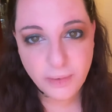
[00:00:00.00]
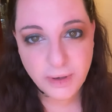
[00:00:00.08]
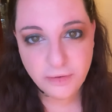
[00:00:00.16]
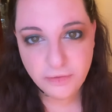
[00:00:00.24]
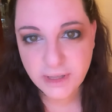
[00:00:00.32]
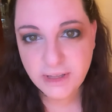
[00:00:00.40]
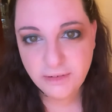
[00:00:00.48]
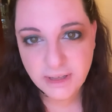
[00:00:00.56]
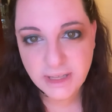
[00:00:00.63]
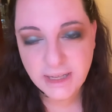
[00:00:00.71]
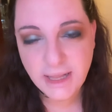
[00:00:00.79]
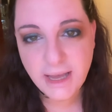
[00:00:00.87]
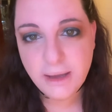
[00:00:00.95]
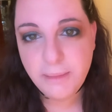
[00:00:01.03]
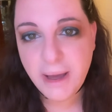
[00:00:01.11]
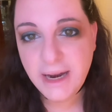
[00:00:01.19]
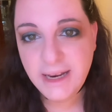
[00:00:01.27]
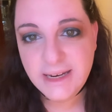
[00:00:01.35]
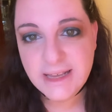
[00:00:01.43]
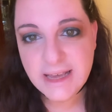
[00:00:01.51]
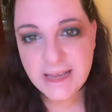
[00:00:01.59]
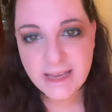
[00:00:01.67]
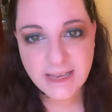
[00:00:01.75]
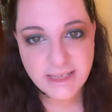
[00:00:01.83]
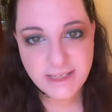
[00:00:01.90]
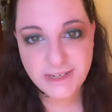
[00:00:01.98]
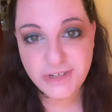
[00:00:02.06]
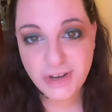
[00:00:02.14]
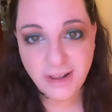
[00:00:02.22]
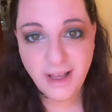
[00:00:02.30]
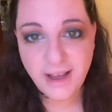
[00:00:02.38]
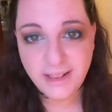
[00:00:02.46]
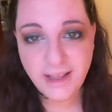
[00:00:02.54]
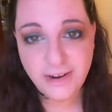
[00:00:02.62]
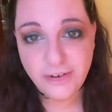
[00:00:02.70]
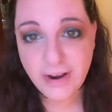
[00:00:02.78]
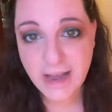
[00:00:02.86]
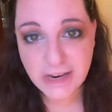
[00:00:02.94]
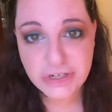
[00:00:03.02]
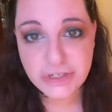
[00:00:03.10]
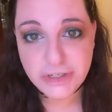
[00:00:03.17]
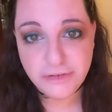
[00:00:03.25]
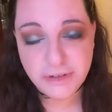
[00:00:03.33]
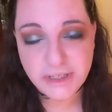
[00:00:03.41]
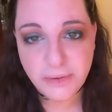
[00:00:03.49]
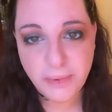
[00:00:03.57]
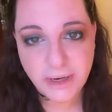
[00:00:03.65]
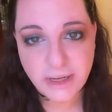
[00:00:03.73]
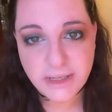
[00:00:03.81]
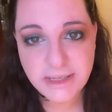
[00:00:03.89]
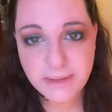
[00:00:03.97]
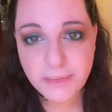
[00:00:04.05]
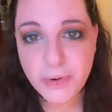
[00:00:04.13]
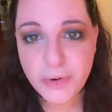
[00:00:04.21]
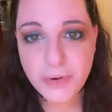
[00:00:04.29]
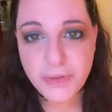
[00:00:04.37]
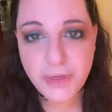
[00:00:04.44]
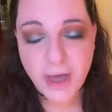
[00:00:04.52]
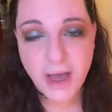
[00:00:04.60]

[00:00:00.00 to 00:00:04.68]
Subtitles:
What I really like about it is the gel eyeliner actually really went on smooth.